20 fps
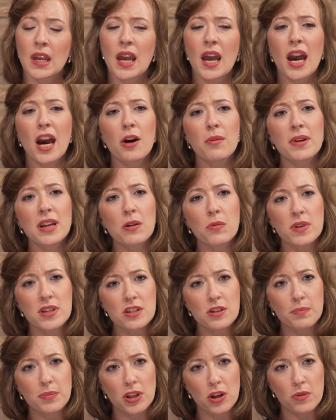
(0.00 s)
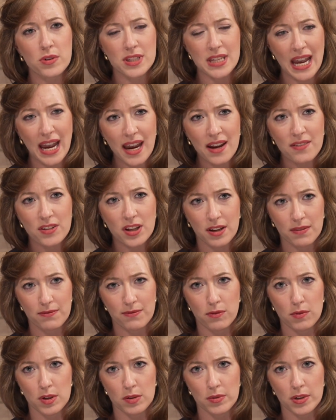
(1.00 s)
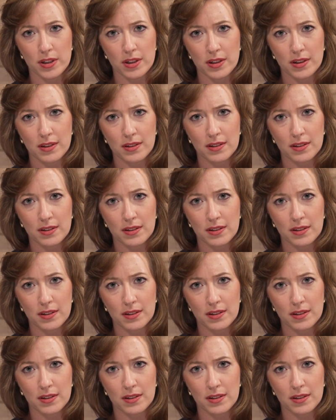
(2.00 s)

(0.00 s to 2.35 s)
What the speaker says: How many whistleblowers have come forward?